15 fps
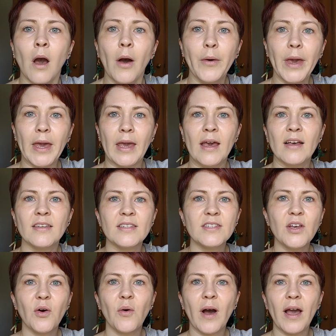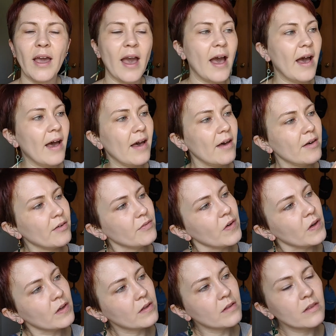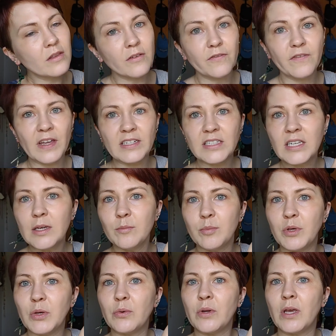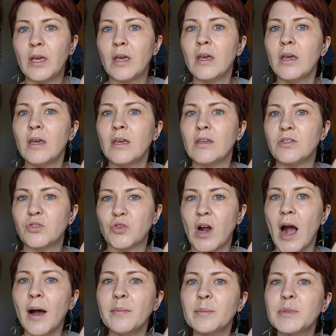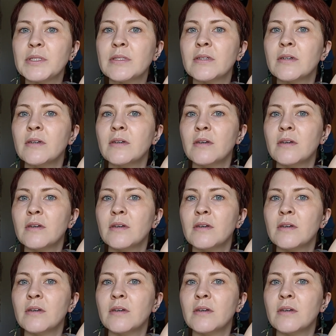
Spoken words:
Okay, so I have the Fenty Beauty Eaze Drops.